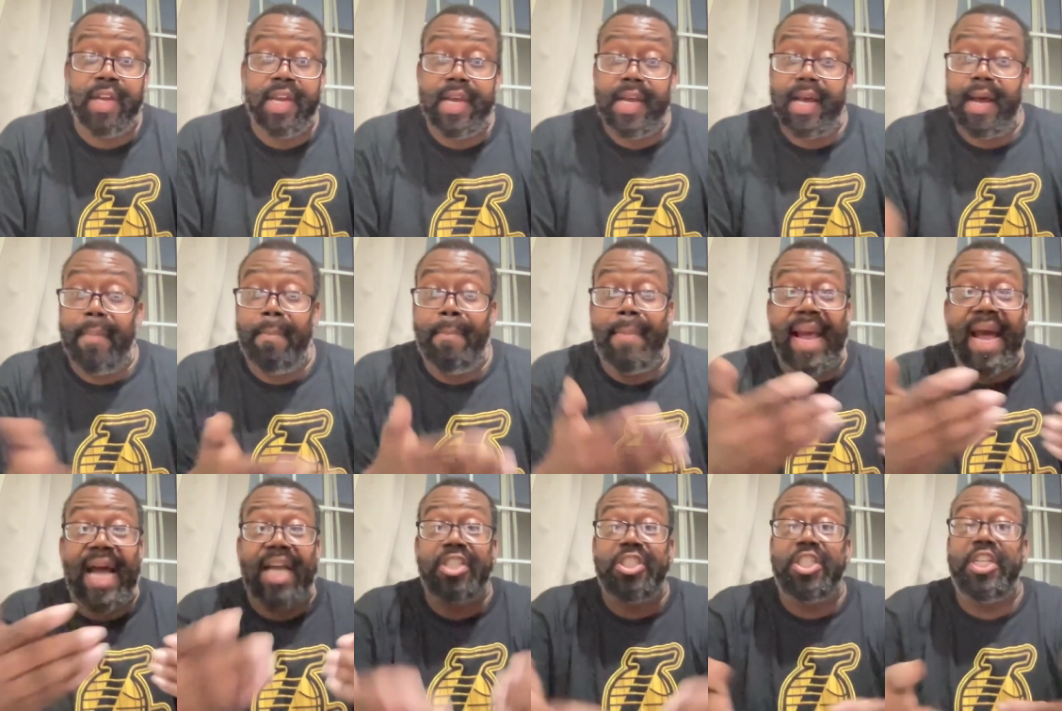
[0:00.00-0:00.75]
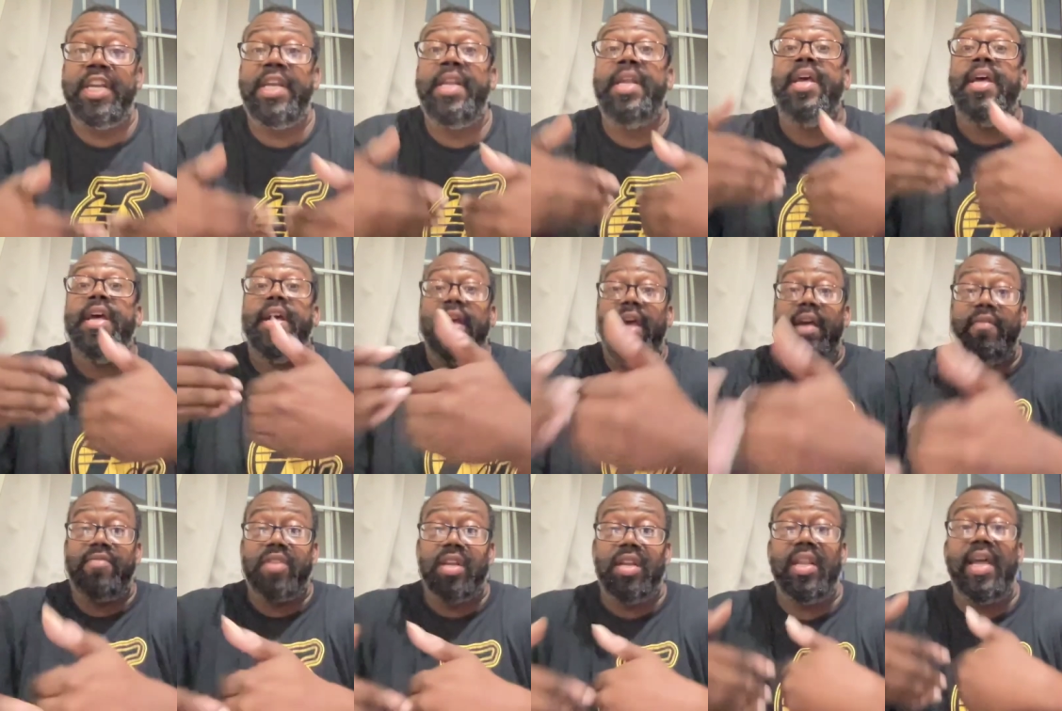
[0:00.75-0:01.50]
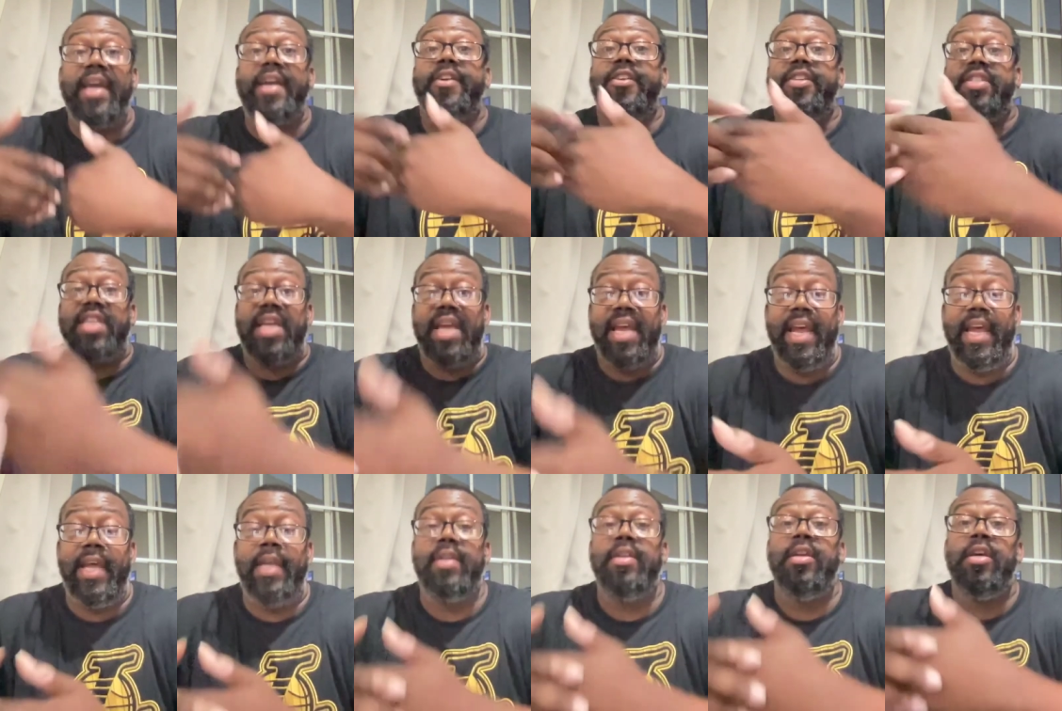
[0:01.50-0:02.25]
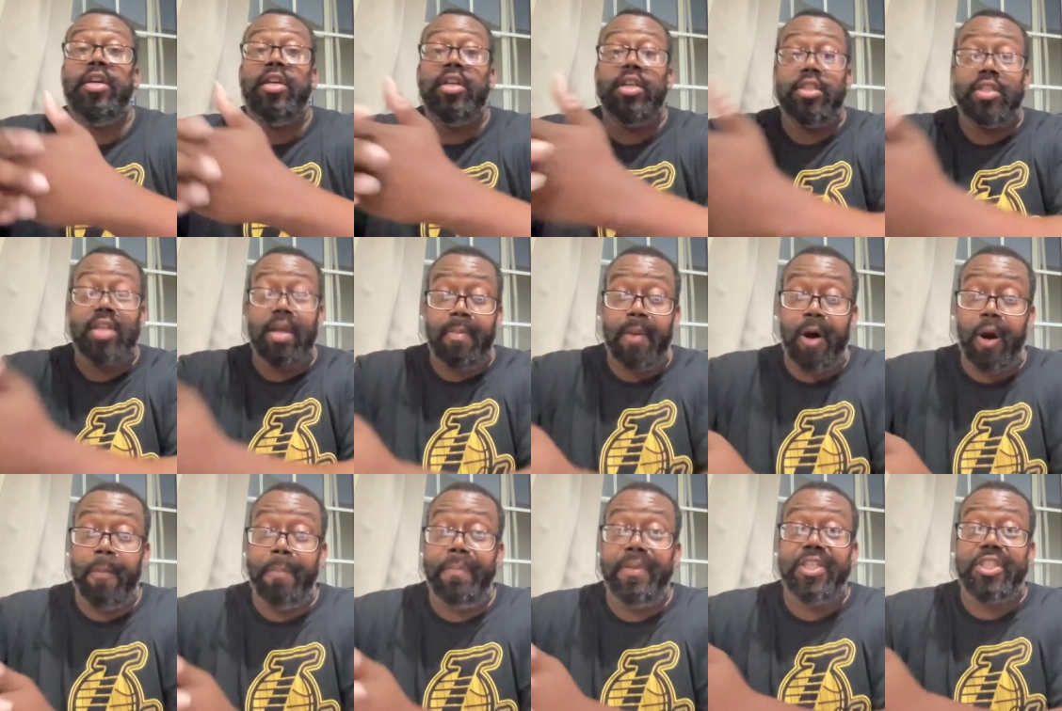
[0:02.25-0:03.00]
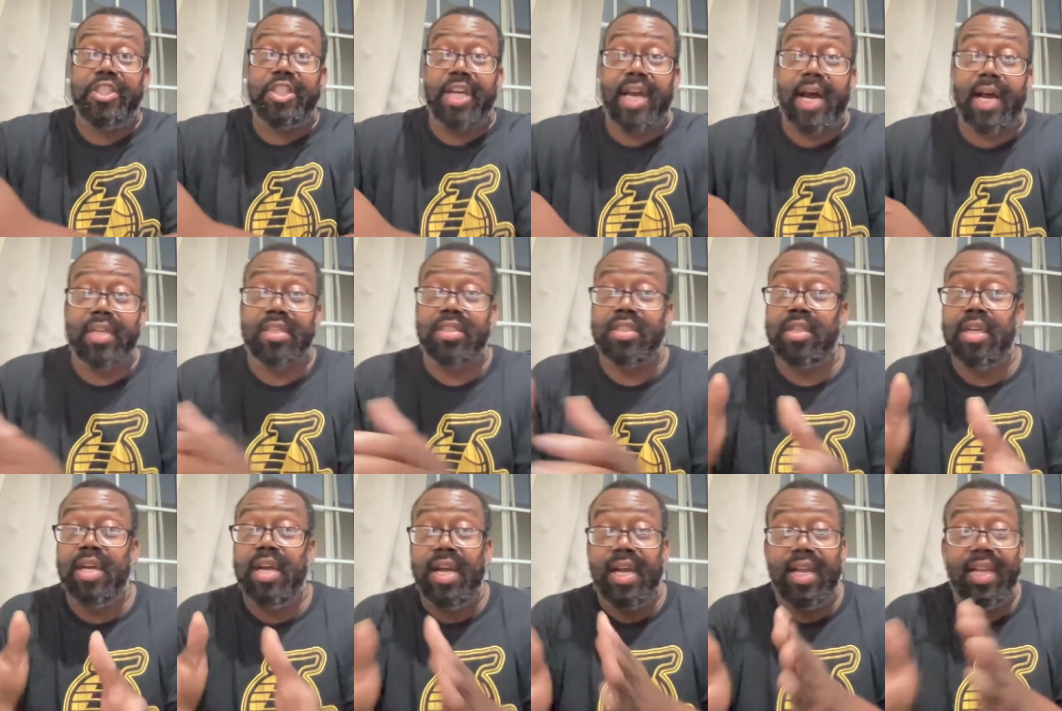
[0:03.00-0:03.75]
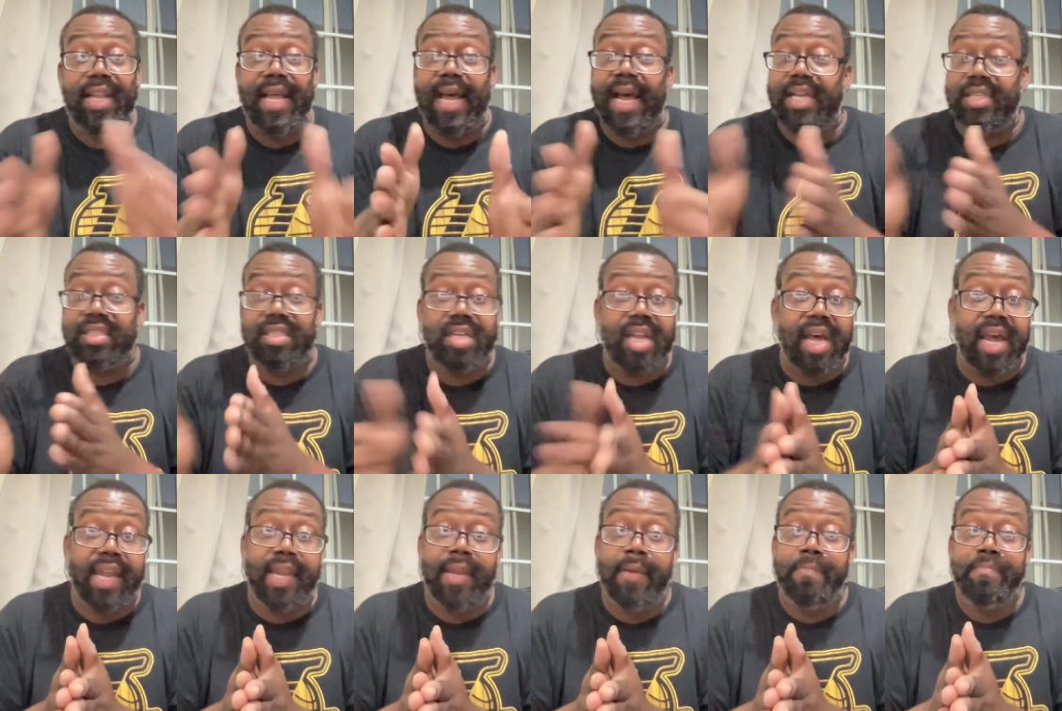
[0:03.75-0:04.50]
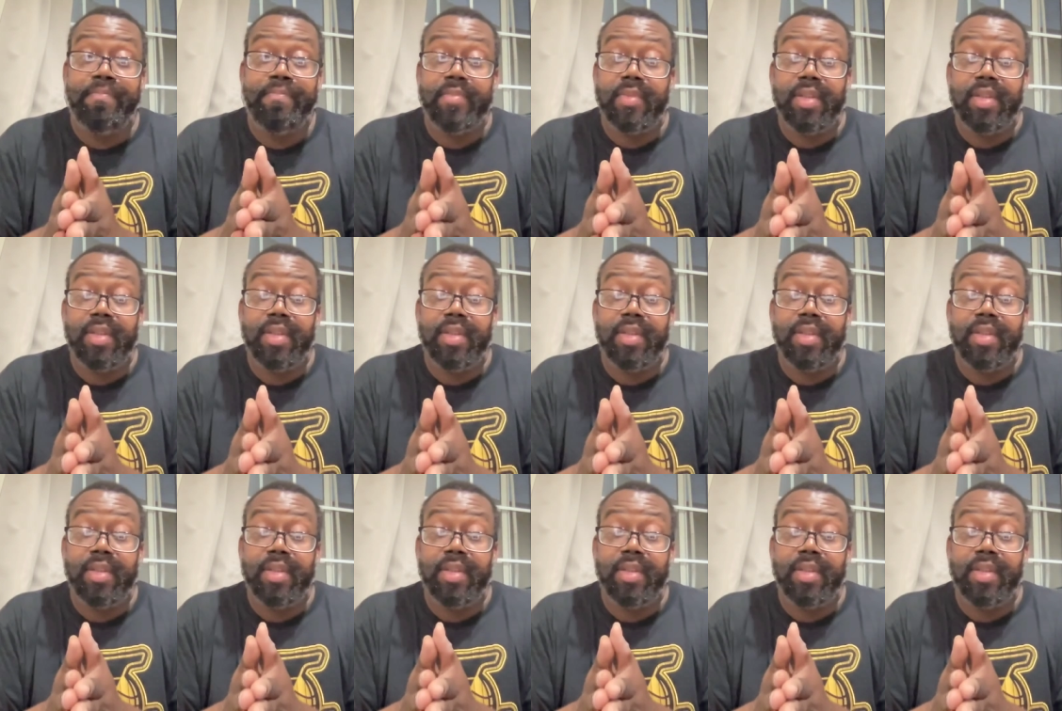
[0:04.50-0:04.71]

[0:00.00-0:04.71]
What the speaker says: Imagine if the Lakers hit some open shots last night.